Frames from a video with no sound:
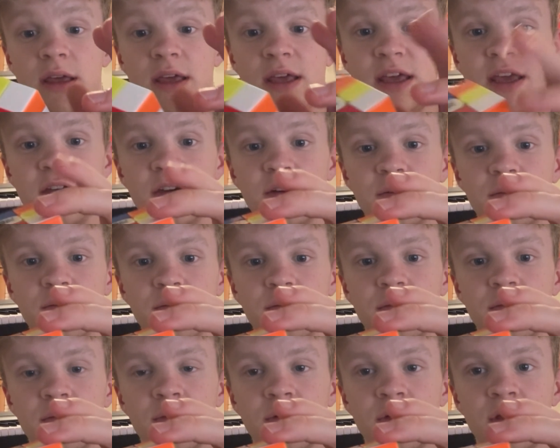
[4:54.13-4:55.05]
here.
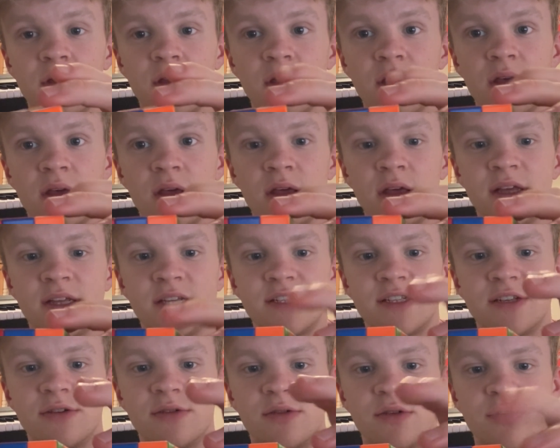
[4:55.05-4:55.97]

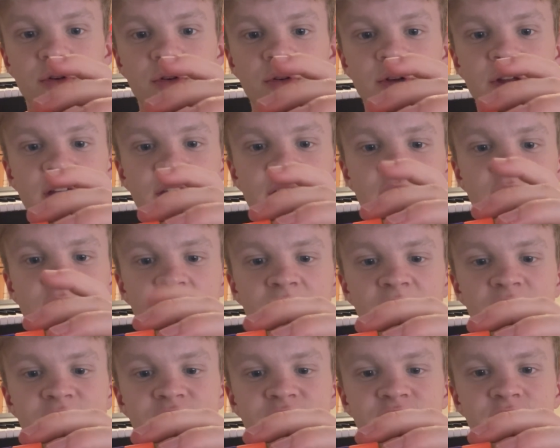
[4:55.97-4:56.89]
So corner here,
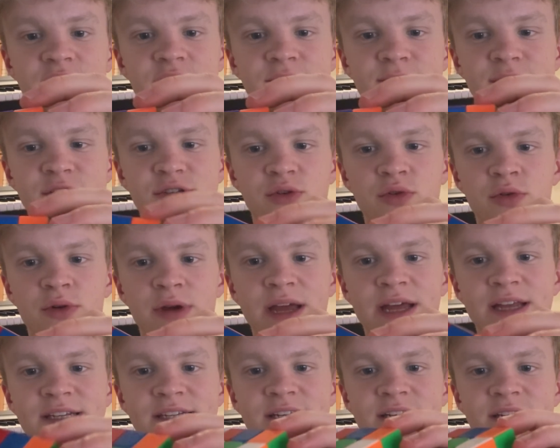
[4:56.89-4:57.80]
edge here is
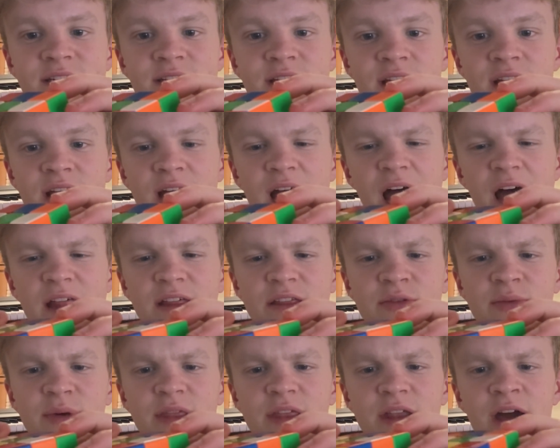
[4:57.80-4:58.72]
misoriented. And then
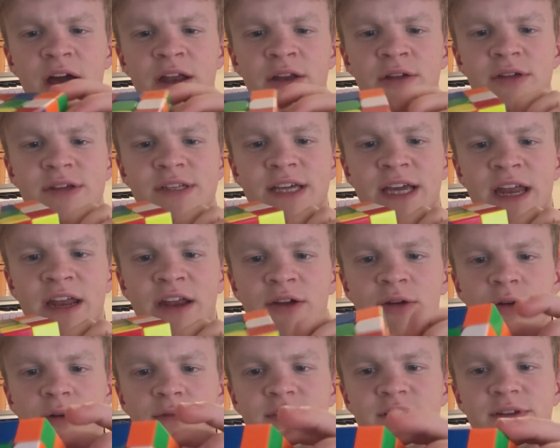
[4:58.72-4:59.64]
the way that I do this, again, I
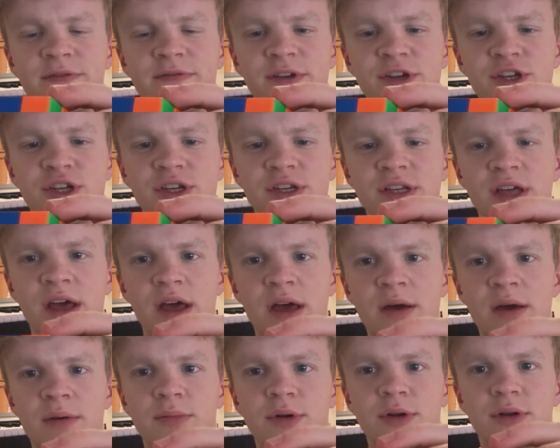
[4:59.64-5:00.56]
don't know if it's efficient,
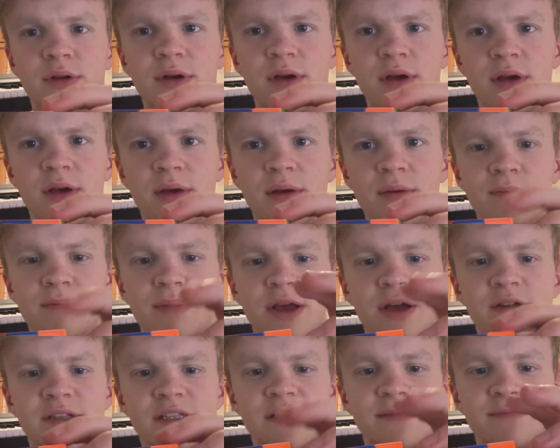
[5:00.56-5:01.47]
but
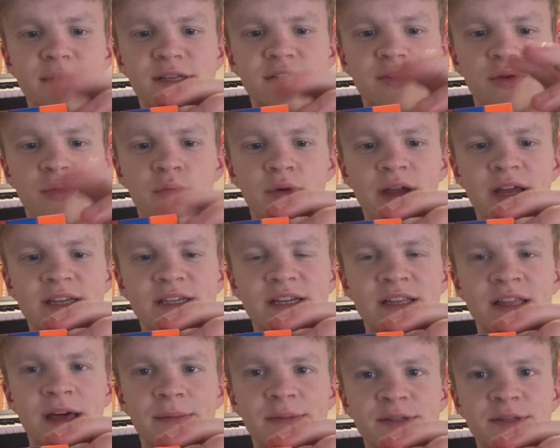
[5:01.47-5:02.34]
because it's misoriented, that